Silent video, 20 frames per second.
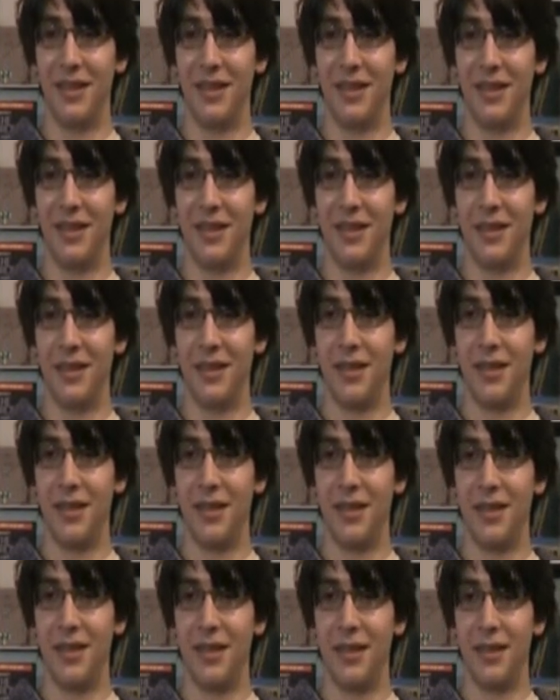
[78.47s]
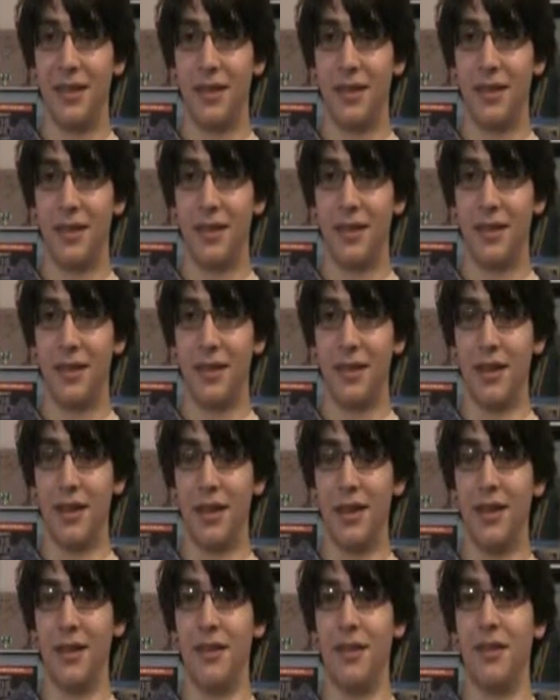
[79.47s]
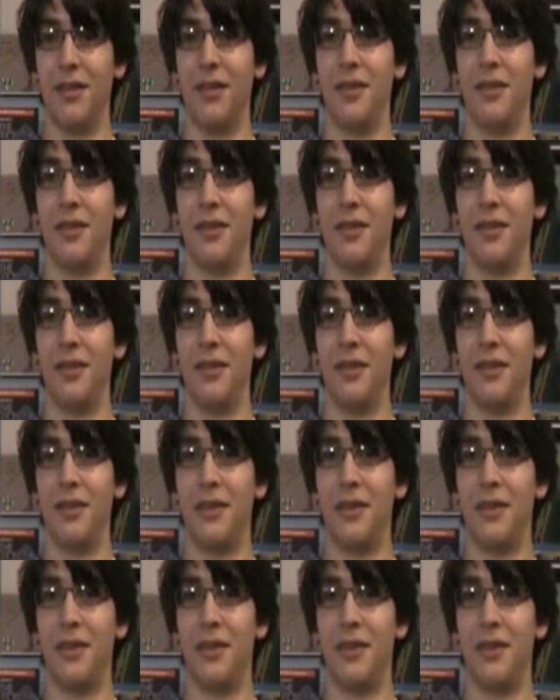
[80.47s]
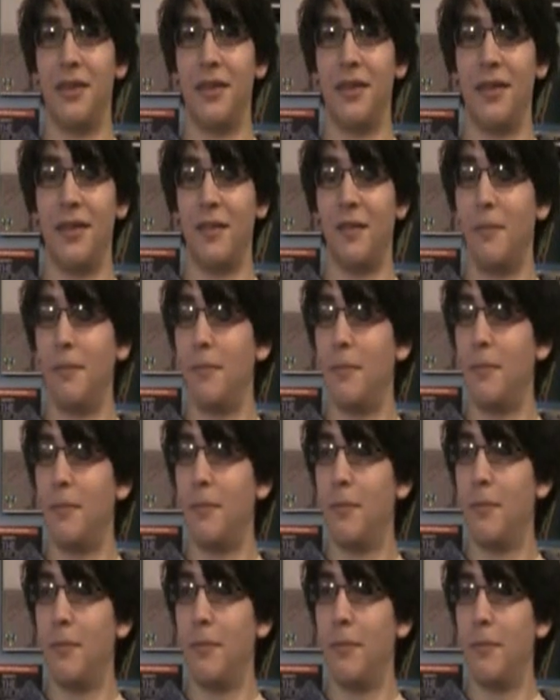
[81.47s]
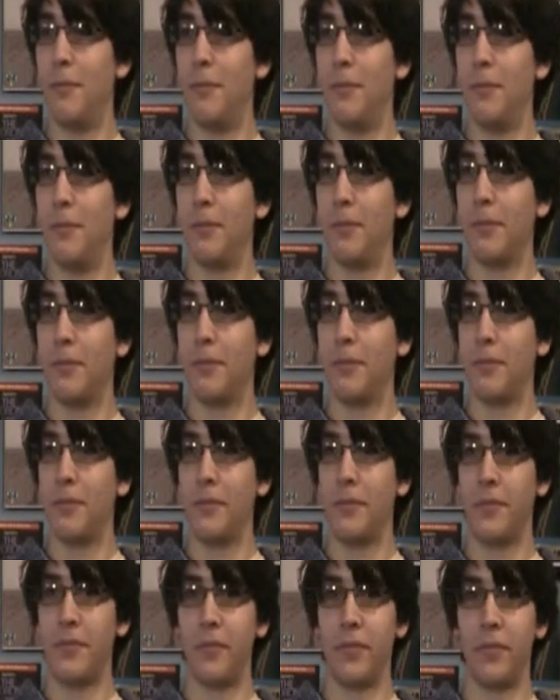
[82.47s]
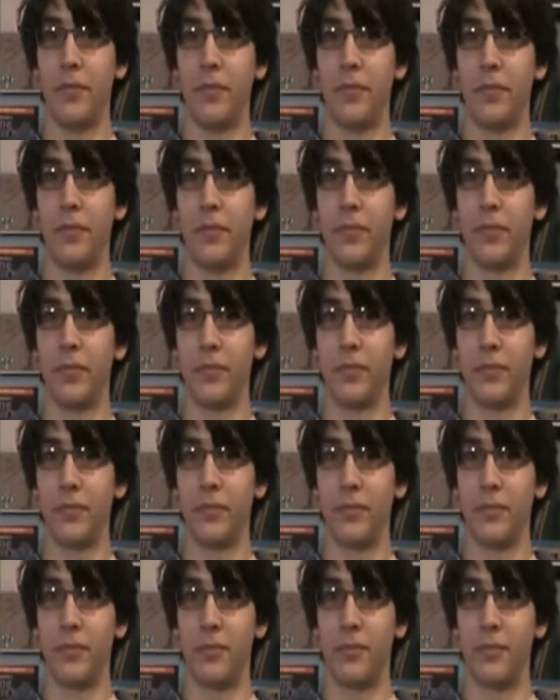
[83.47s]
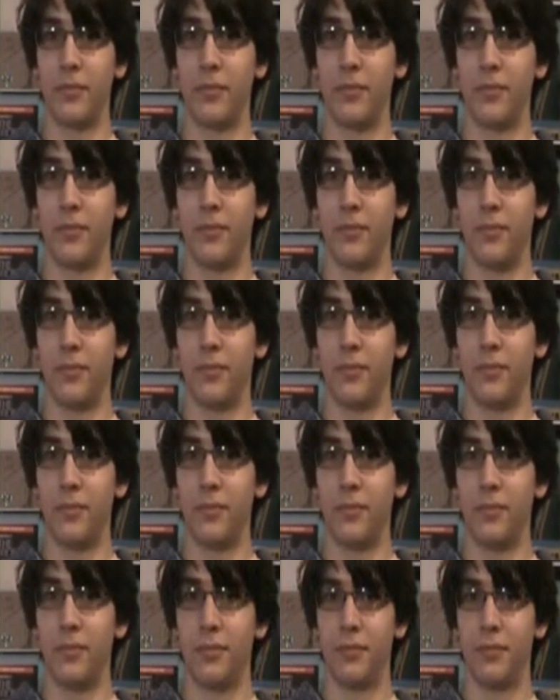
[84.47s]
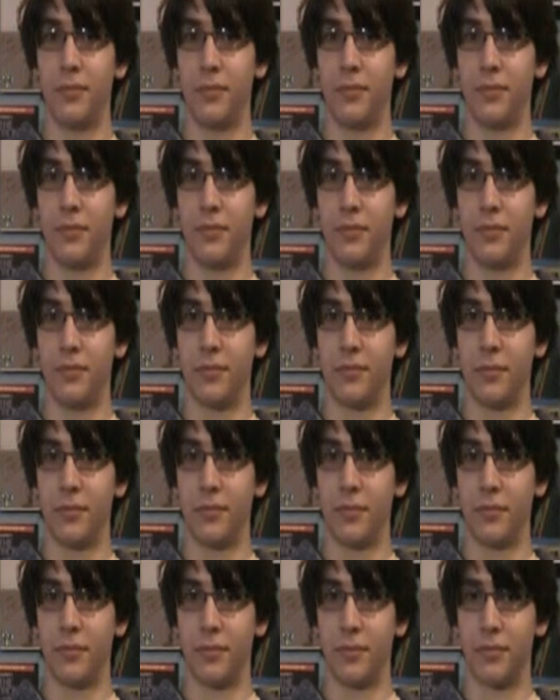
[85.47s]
(not speaking)